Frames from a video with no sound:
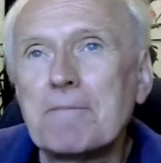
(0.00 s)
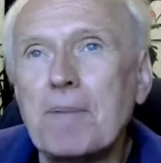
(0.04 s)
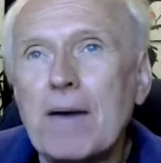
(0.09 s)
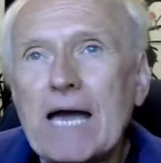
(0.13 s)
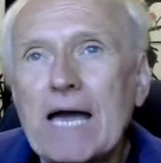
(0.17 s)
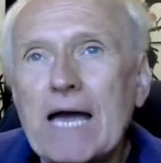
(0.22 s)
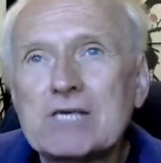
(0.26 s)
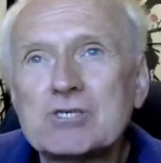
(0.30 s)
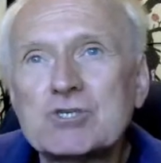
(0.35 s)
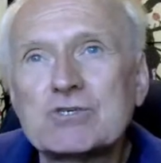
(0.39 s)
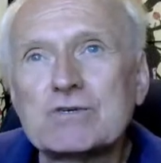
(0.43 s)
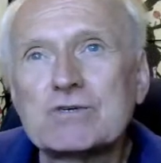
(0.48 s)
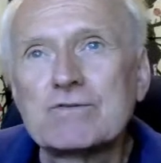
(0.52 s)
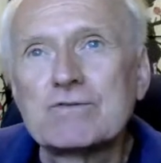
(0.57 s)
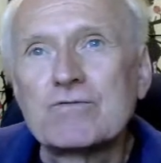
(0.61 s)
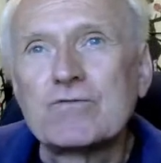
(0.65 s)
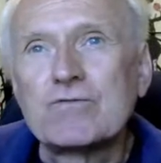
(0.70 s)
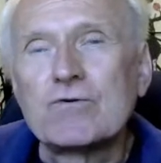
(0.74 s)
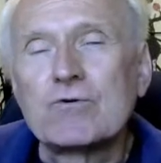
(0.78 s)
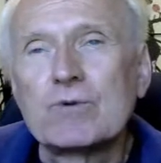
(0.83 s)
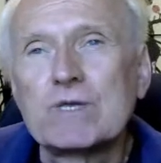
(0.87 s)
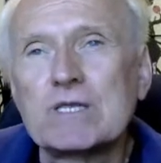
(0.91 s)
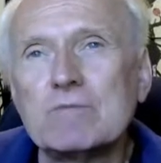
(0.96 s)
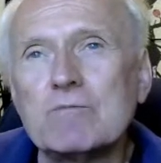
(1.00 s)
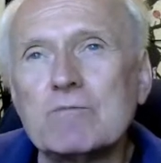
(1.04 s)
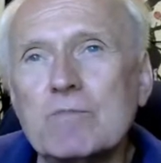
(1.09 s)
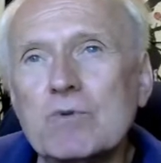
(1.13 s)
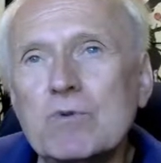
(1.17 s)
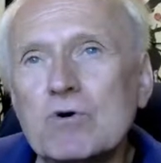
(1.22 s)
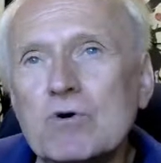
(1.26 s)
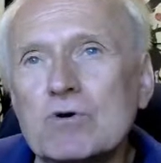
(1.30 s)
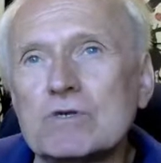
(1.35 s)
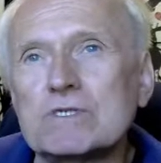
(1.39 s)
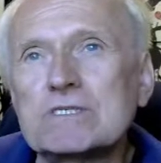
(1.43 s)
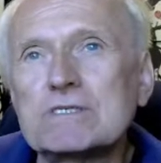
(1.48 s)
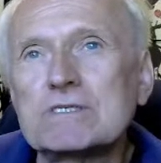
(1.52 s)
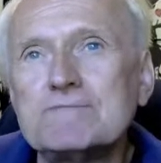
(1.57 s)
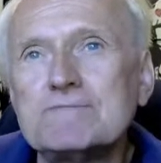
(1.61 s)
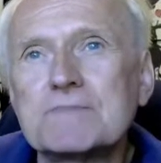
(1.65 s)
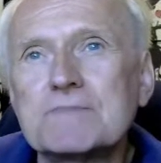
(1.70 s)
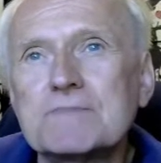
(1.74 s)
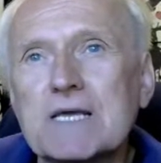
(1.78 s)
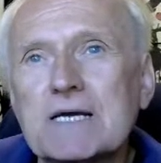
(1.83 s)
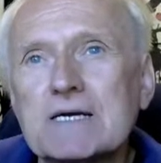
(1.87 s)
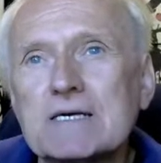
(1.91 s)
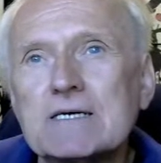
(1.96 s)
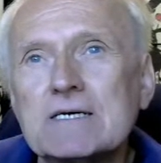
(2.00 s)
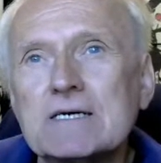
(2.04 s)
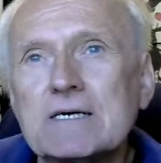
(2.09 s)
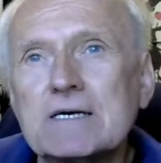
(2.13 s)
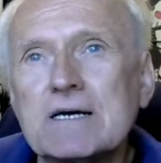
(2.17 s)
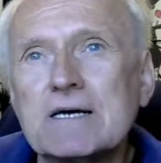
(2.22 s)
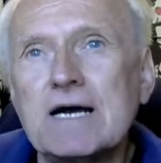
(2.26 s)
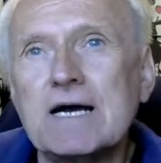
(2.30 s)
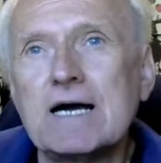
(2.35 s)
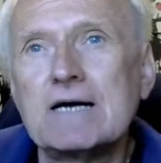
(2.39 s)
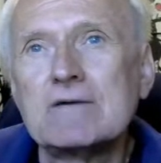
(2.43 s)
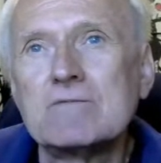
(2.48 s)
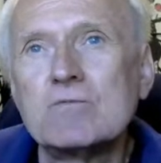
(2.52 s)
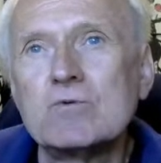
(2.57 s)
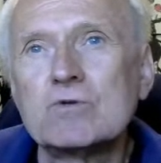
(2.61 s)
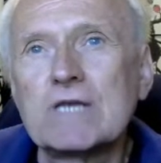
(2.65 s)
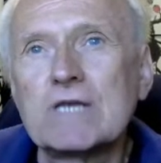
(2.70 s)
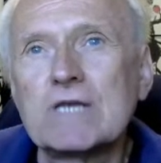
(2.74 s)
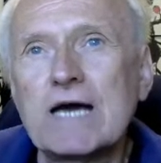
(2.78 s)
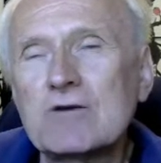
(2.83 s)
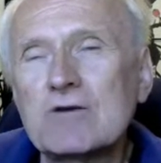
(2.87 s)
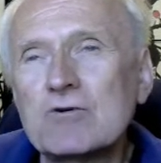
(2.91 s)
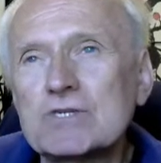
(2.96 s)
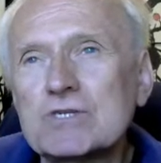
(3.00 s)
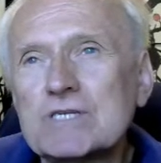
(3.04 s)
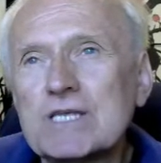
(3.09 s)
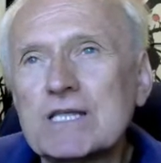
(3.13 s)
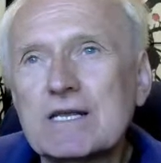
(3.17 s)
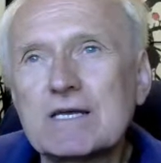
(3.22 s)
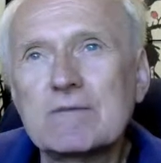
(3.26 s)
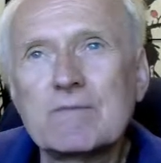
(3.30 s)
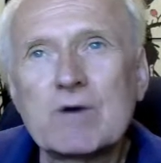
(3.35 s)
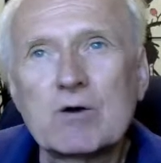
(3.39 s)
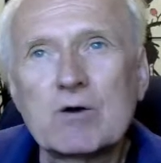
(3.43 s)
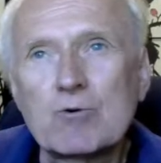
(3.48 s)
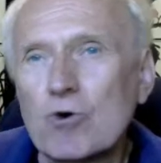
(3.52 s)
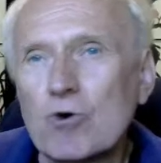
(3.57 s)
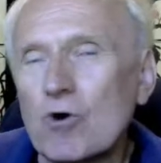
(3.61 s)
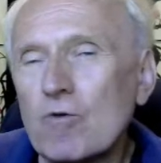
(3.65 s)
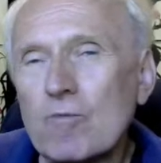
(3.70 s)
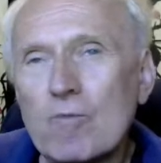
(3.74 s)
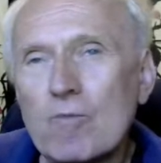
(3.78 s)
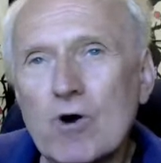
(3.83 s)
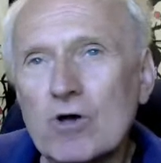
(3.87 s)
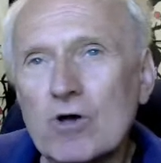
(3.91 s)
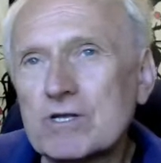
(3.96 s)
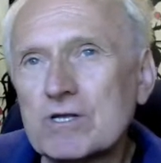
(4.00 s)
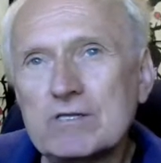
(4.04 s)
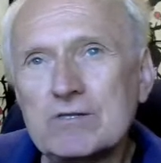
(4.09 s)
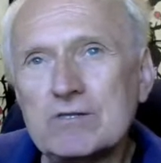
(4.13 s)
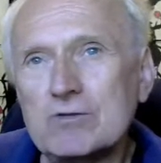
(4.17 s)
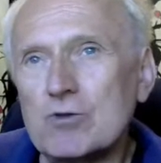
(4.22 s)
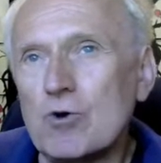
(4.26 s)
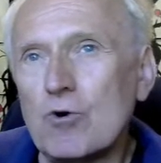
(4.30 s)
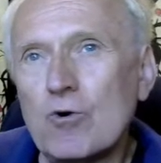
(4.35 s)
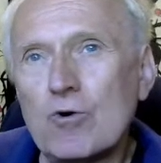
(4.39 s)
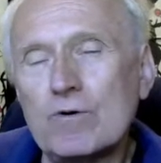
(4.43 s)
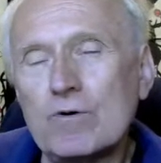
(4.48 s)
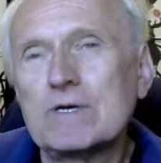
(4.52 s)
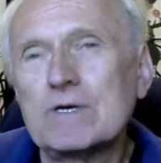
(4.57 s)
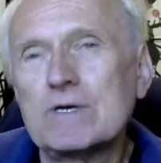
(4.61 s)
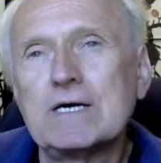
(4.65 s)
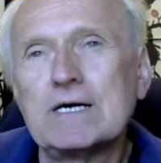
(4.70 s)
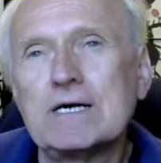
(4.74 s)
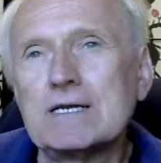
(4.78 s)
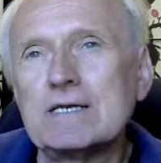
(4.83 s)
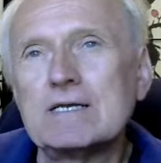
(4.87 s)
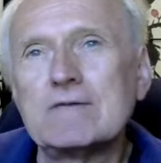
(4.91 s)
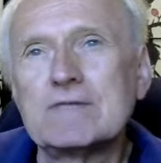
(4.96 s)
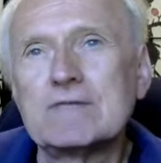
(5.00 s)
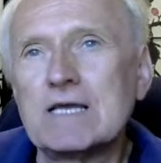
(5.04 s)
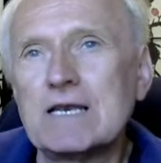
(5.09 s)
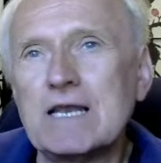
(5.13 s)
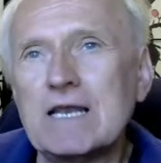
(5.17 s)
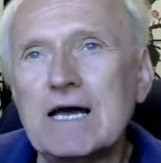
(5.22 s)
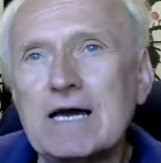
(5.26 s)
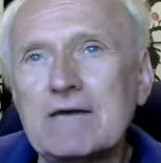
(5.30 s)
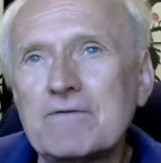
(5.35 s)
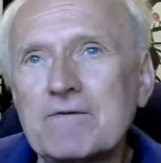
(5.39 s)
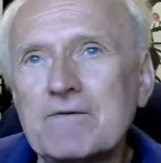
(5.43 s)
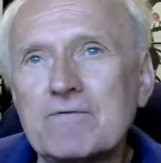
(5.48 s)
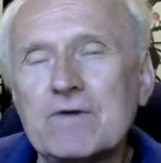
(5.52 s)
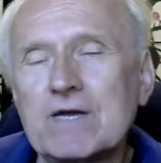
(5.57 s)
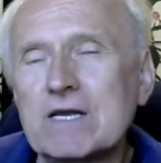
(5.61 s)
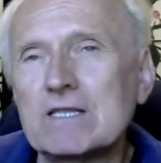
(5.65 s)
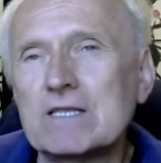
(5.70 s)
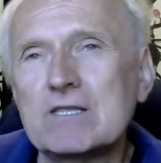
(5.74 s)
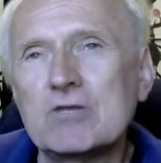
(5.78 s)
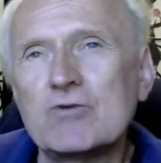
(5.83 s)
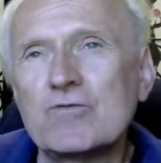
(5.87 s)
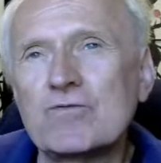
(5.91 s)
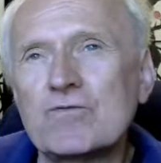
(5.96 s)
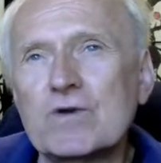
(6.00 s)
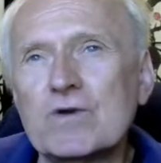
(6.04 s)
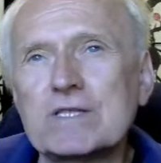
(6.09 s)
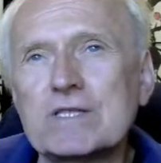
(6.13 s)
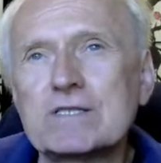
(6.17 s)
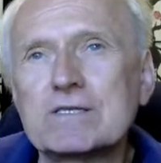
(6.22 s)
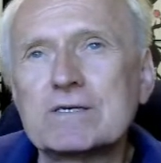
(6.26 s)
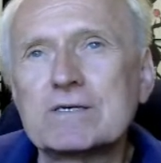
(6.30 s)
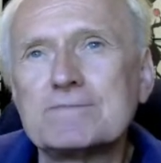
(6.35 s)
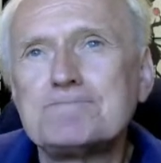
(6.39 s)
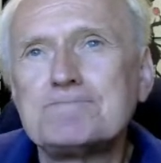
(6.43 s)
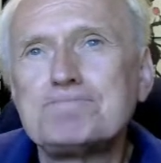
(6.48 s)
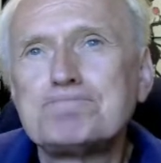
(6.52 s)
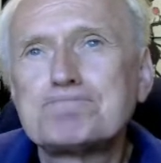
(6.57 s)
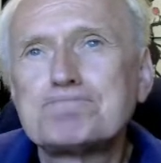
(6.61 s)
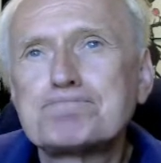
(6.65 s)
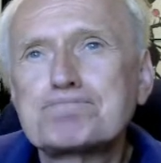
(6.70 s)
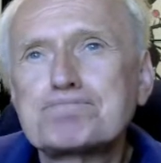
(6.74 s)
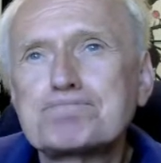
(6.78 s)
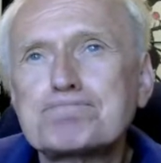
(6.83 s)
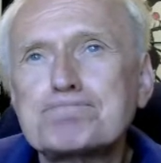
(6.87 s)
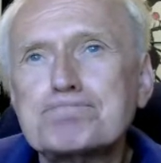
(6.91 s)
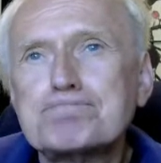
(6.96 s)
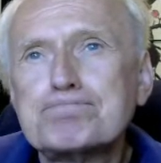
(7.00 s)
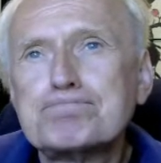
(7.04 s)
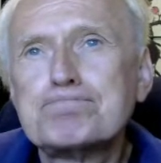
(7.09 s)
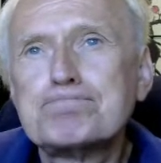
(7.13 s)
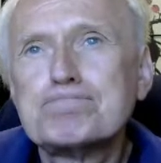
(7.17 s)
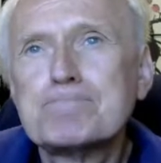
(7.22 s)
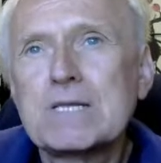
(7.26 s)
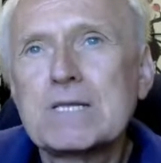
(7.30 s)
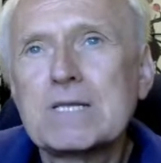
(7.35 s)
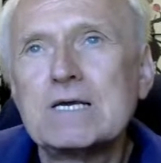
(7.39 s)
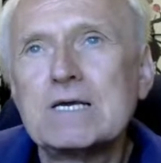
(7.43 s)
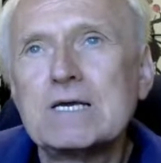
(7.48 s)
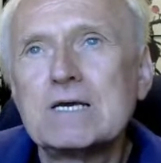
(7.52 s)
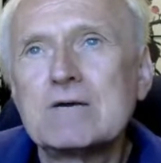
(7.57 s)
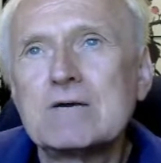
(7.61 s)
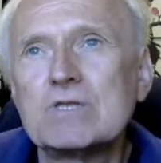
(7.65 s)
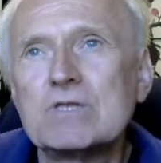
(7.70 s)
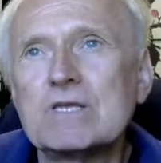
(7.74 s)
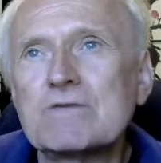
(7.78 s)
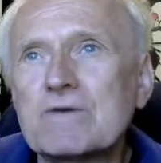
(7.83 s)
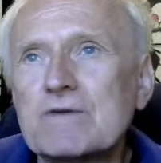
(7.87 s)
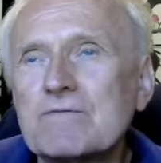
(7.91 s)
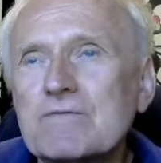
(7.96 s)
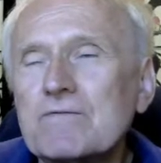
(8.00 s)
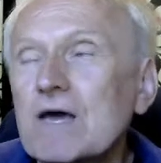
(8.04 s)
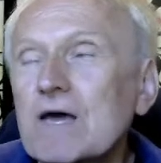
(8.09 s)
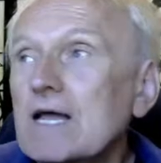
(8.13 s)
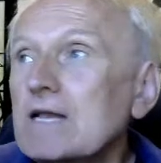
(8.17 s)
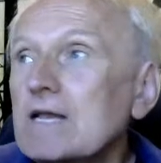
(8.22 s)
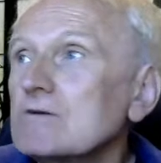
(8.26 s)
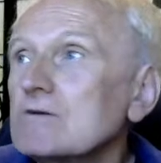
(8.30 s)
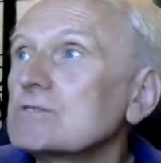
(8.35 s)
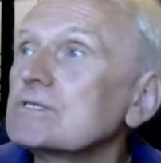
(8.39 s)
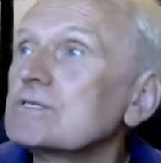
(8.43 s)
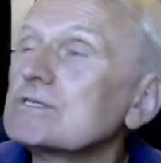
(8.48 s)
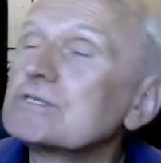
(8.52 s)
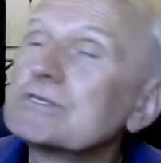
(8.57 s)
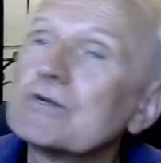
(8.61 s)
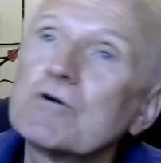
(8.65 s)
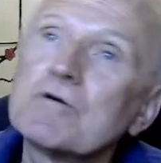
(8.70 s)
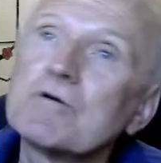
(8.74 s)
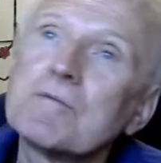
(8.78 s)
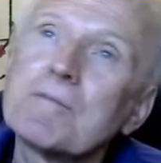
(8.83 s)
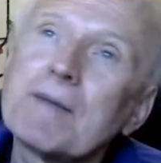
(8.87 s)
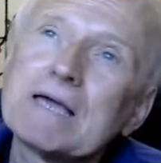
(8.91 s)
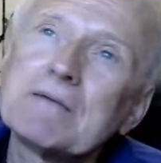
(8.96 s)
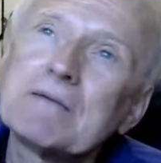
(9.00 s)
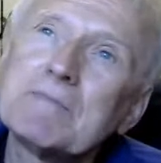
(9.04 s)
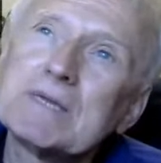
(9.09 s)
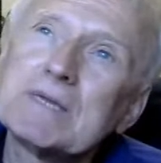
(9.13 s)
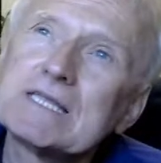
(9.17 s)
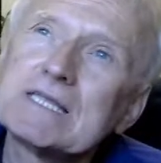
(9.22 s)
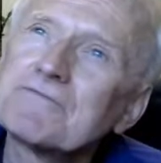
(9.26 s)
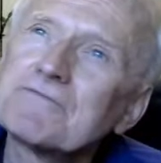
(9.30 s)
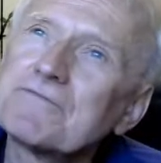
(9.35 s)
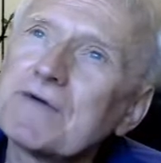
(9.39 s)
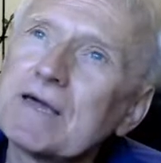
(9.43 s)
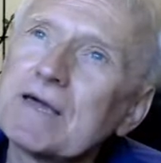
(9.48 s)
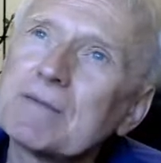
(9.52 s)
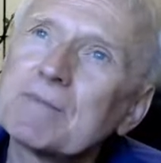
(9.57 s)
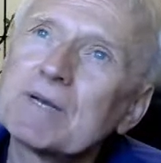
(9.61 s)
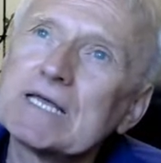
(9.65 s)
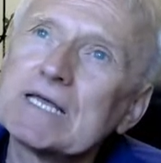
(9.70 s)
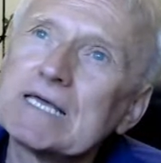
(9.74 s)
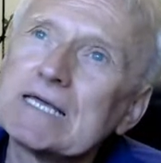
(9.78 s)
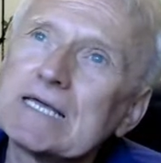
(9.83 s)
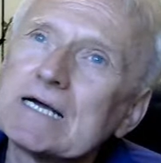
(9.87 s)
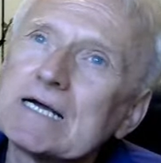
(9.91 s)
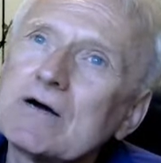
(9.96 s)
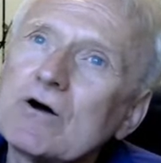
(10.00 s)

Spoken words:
passion for reading books. Would I consider him a role model? No. I lived a life very different, different values. So in my immediate family,